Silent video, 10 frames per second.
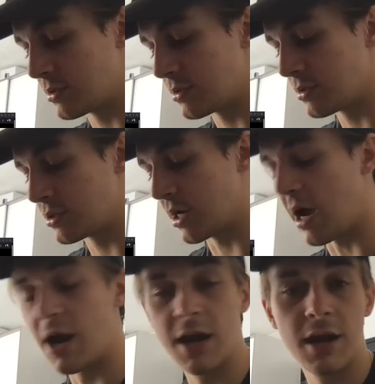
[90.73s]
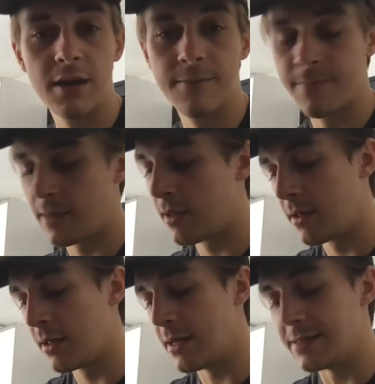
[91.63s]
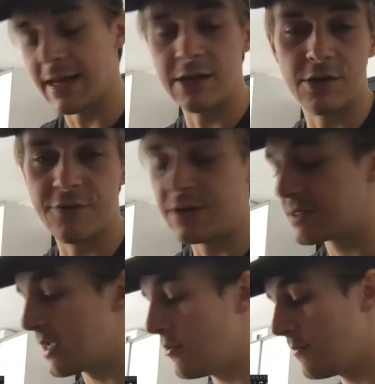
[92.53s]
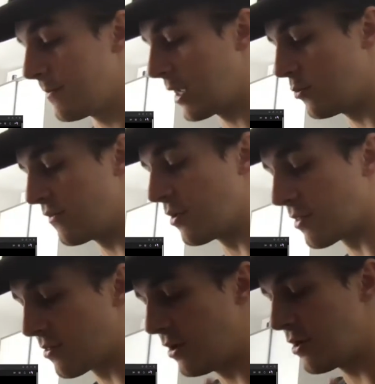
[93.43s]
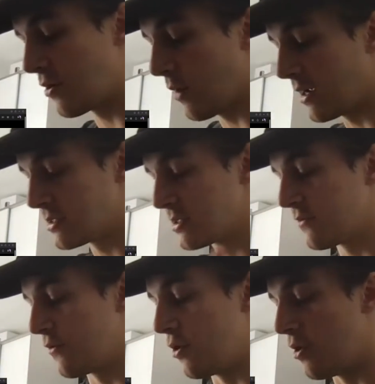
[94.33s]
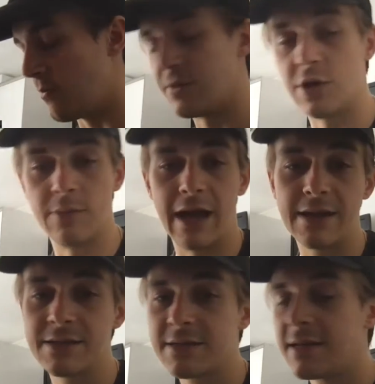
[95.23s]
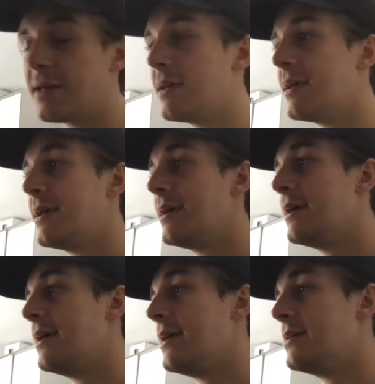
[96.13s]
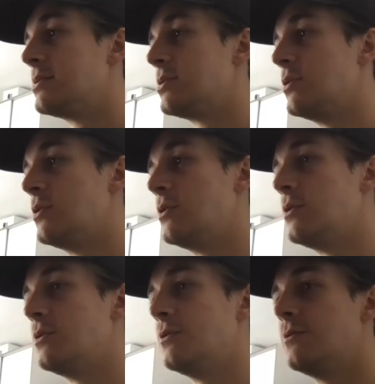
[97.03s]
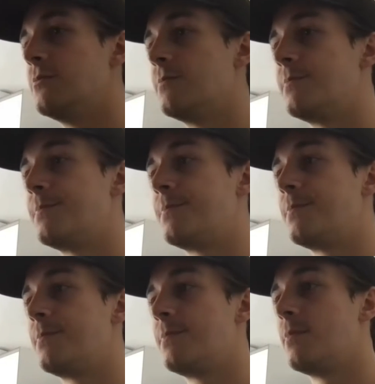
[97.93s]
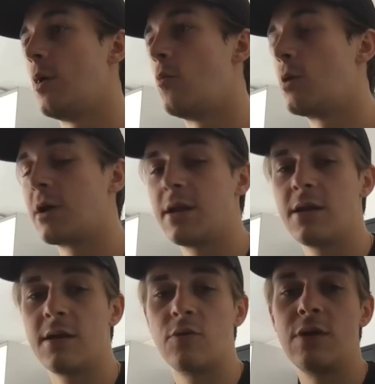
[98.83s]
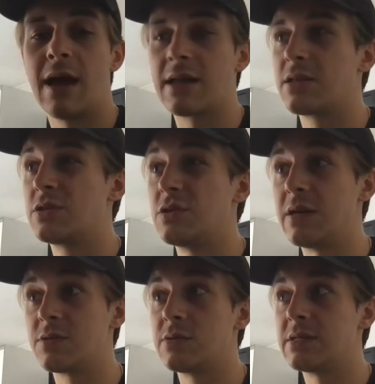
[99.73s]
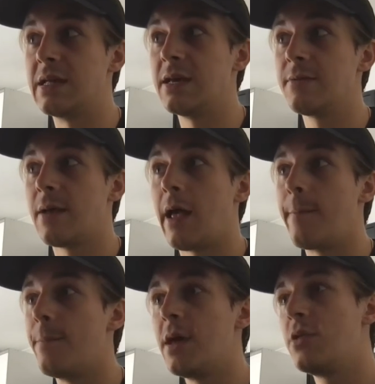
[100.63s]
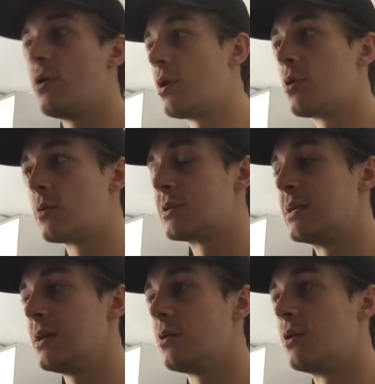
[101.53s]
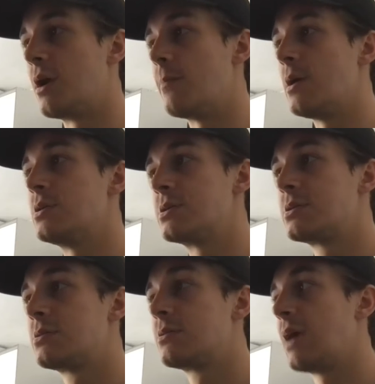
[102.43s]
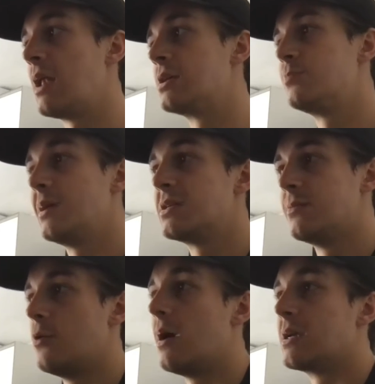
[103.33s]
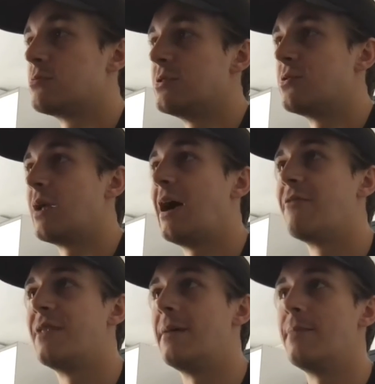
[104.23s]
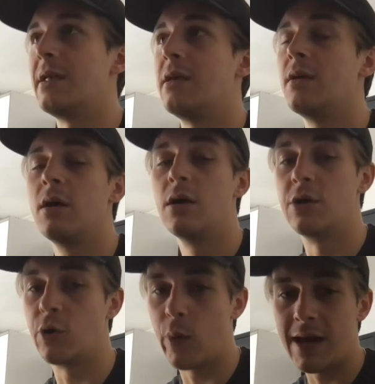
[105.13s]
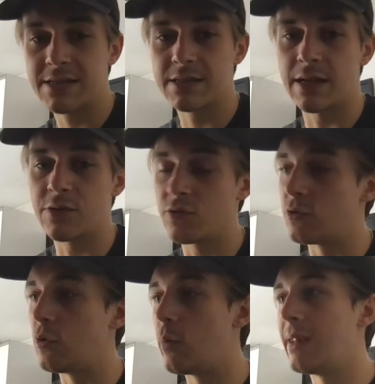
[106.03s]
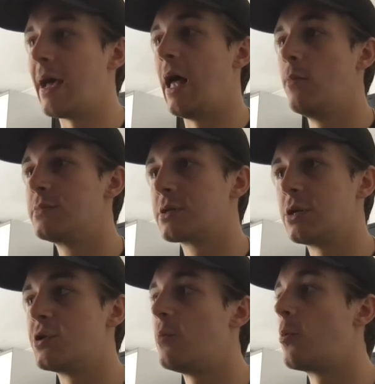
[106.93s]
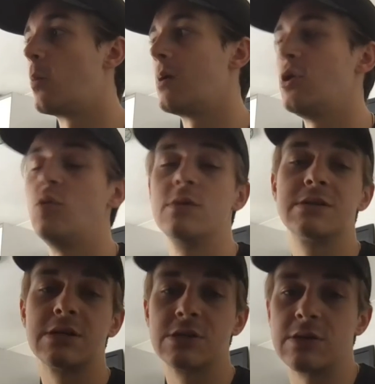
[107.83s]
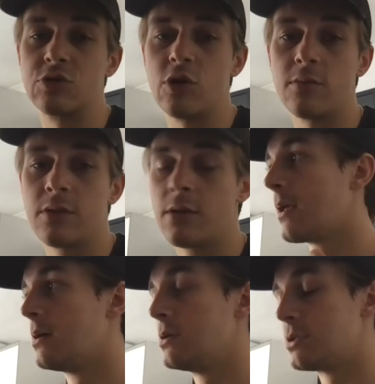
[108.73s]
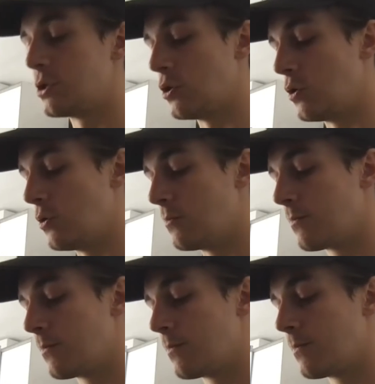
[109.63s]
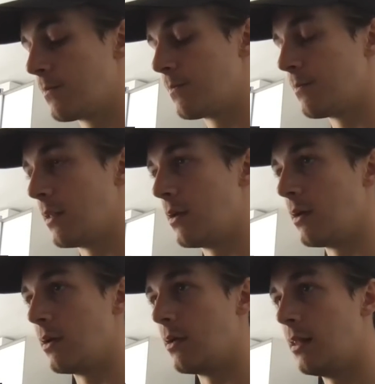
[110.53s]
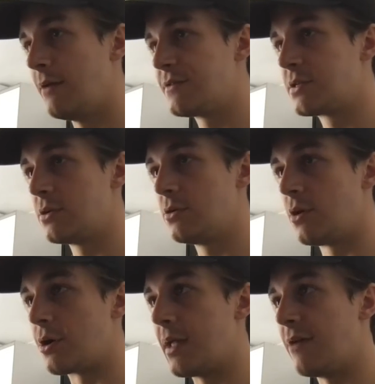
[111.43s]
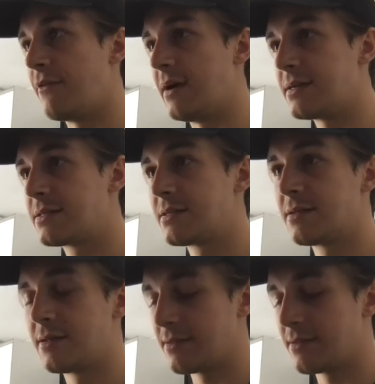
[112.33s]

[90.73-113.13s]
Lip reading: Shaharia, 10-Year Freestyle, and we've got 3 requests from Tom Hanks. So we're going to react to this one today. I may do another one today, or I may just kind of space them out as we don't have that many requests, and I don't know when the album's going to drop or when new music is going to drop. So, Live Slow or Die Fast.